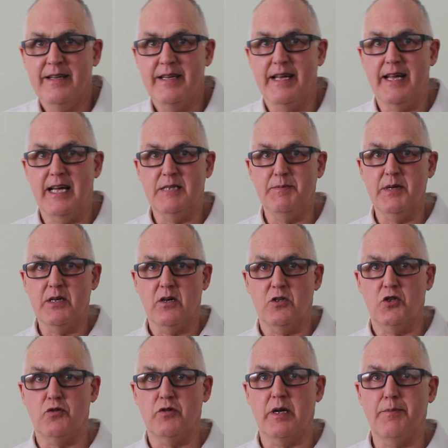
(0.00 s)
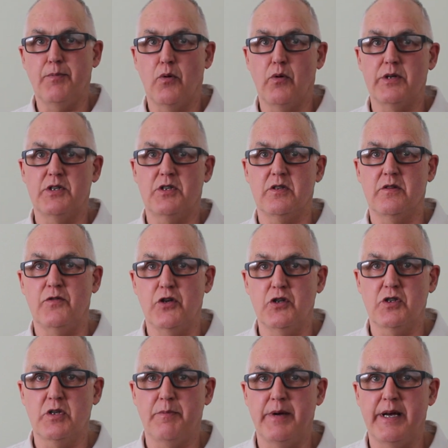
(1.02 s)
Now that's because trigger points have
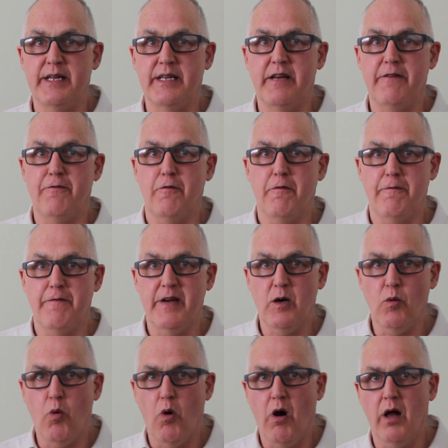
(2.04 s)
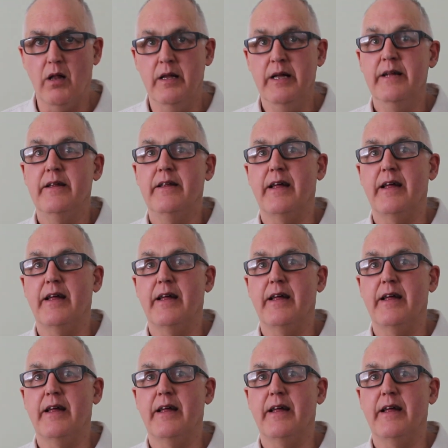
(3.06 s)
usually been there for a fair while